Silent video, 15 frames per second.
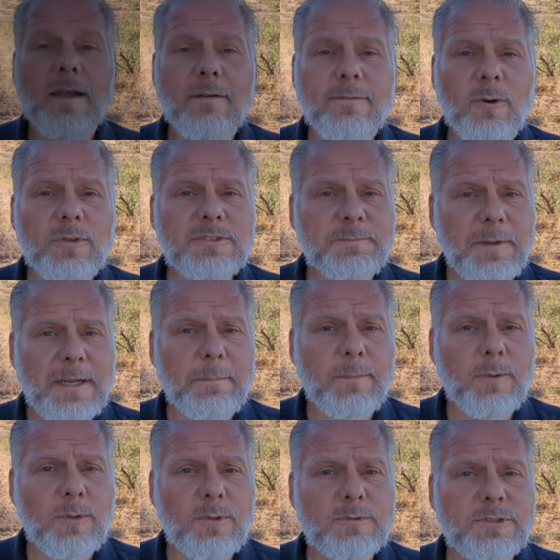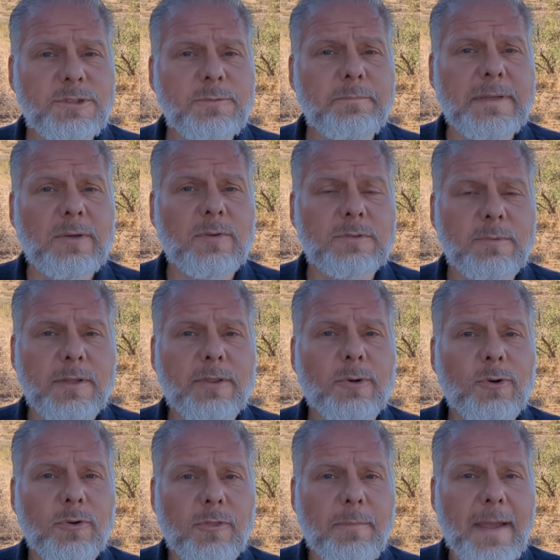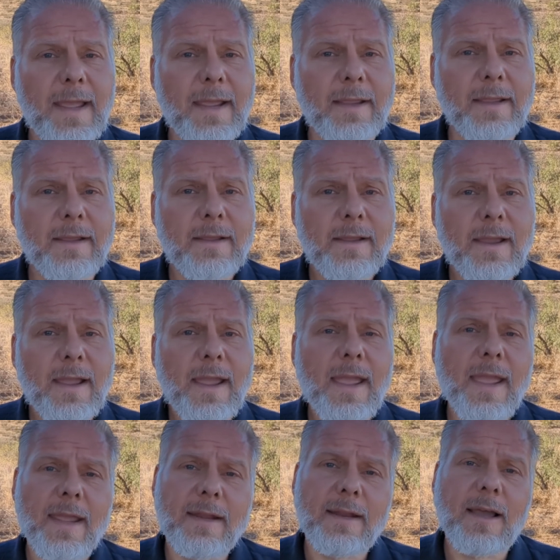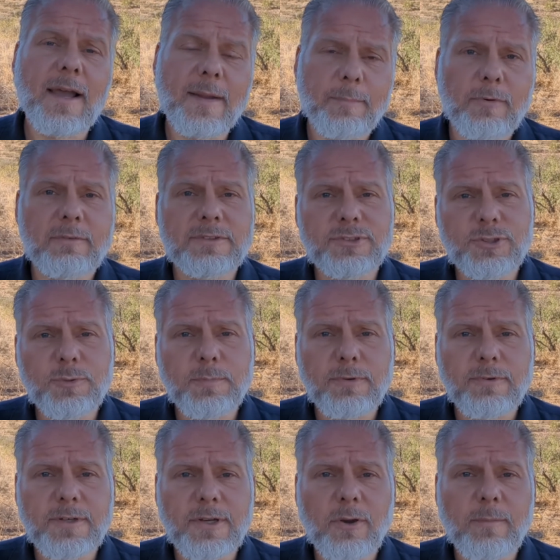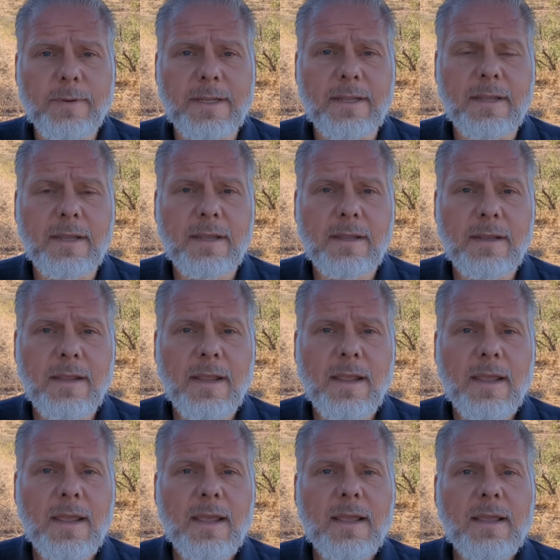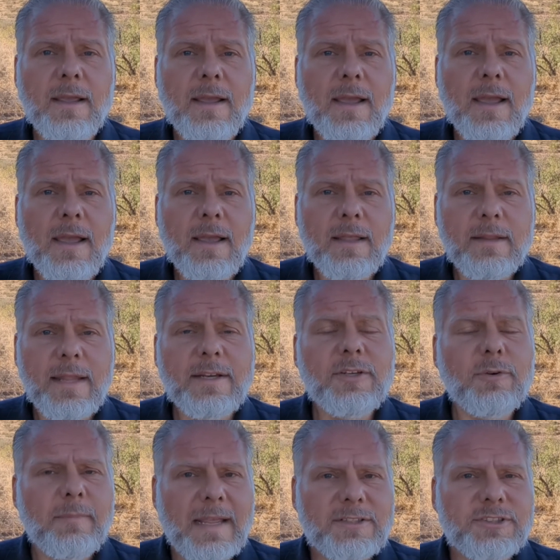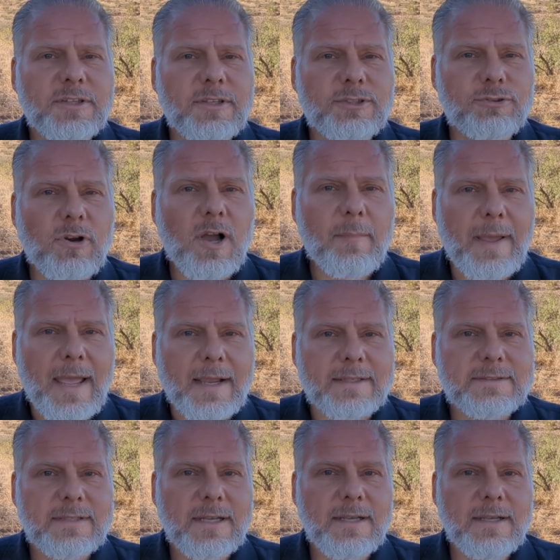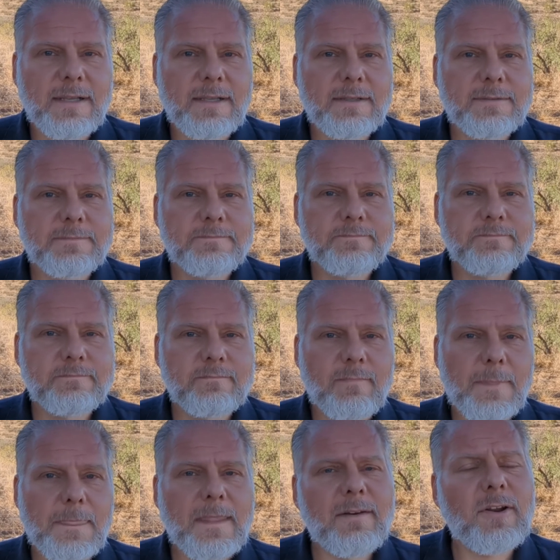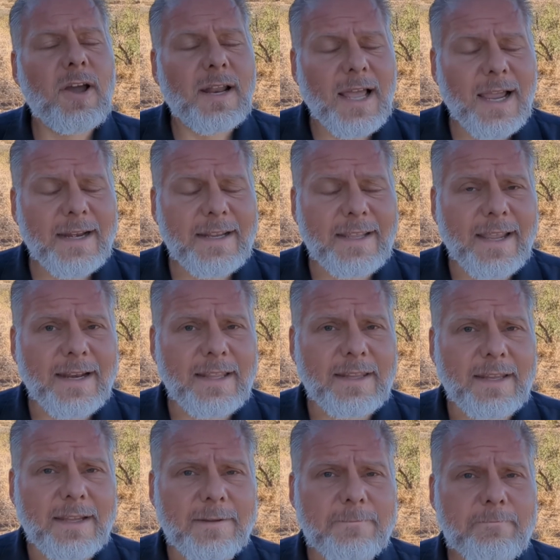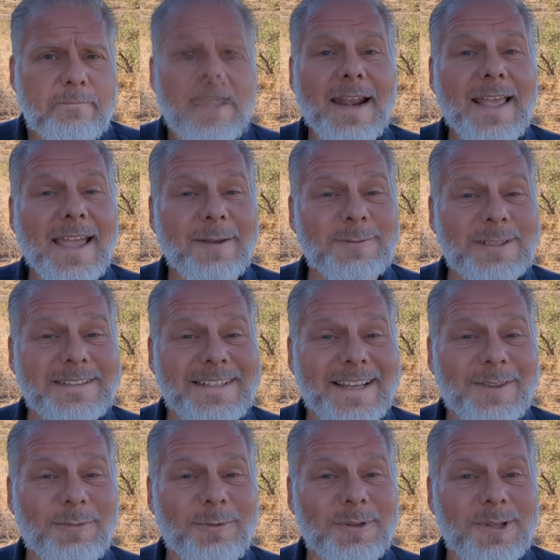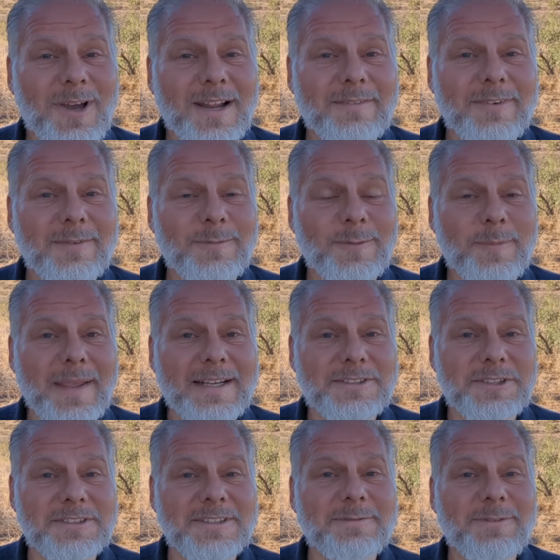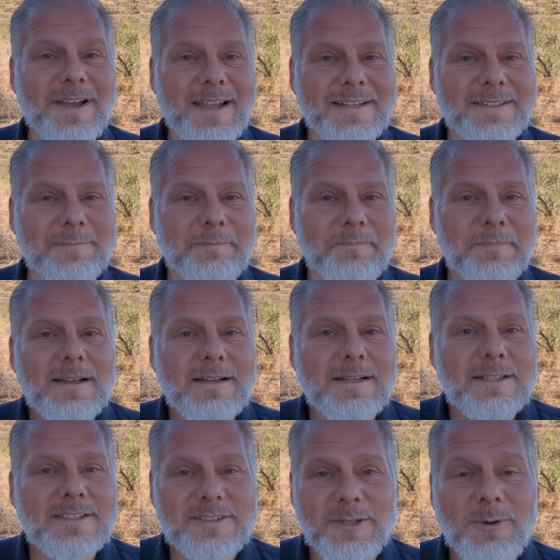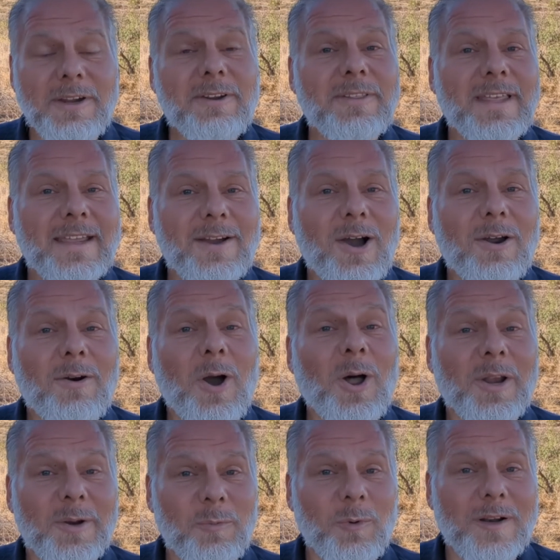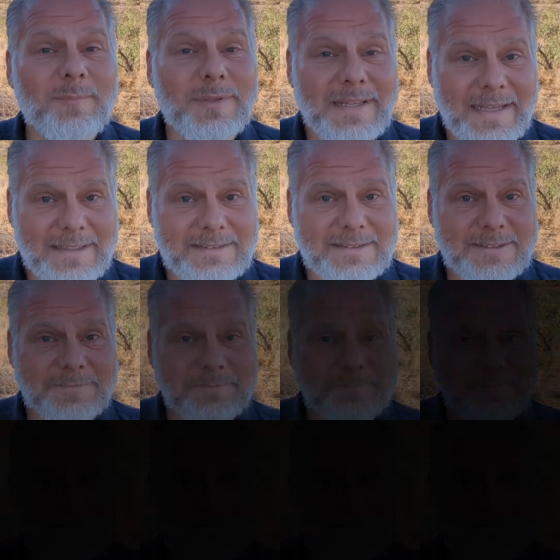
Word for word: Of course, people who do build with earth bag and hyper and super adobe, they do mention the drawbacks. They're not hiding anything but I have to dig through a lot of information to find them. So here they are all in one place.